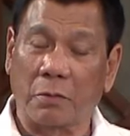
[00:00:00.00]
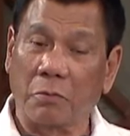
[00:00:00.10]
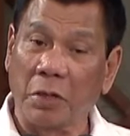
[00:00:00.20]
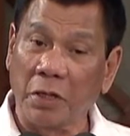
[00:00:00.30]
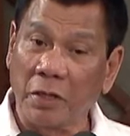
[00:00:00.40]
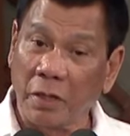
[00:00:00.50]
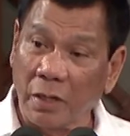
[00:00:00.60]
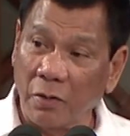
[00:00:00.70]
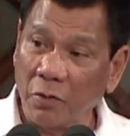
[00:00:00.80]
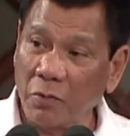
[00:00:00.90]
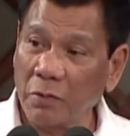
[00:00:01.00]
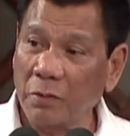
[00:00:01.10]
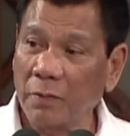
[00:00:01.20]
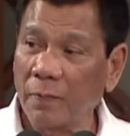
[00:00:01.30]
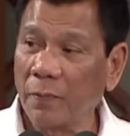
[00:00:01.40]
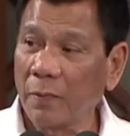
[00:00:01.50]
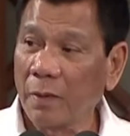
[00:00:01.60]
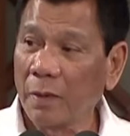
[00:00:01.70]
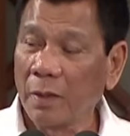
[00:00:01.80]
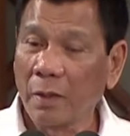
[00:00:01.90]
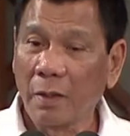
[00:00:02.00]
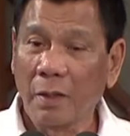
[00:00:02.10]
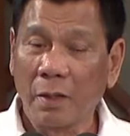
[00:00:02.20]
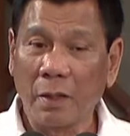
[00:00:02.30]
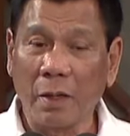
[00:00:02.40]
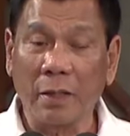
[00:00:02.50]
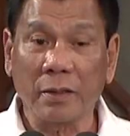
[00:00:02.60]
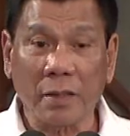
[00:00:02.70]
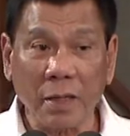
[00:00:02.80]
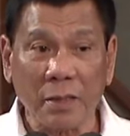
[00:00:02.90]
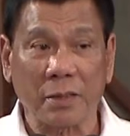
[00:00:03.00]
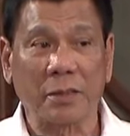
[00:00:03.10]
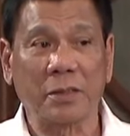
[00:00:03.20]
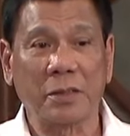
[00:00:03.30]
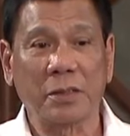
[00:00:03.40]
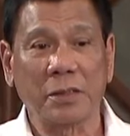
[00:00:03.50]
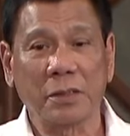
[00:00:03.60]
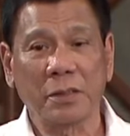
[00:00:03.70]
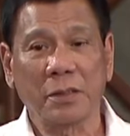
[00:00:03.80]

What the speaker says: Mindanao and drugs.